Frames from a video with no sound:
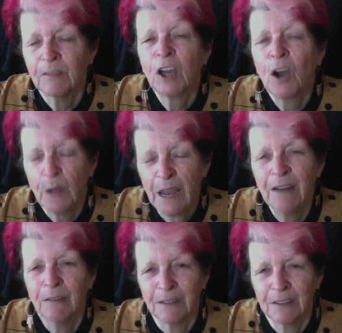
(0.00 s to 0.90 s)

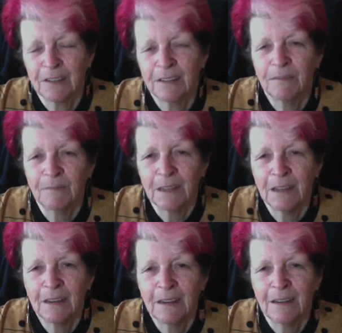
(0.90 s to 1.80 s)
coherence, the
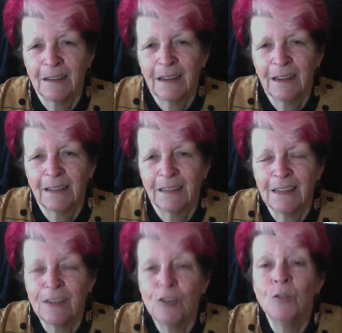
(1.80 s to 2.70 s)

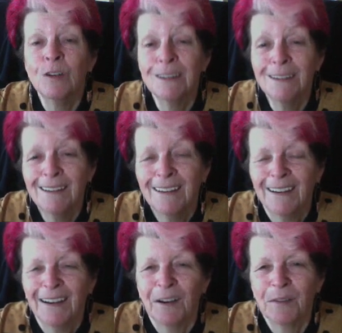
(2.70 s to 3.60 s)
unity
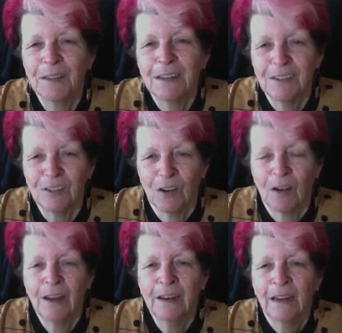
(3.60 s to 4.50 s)
of the design,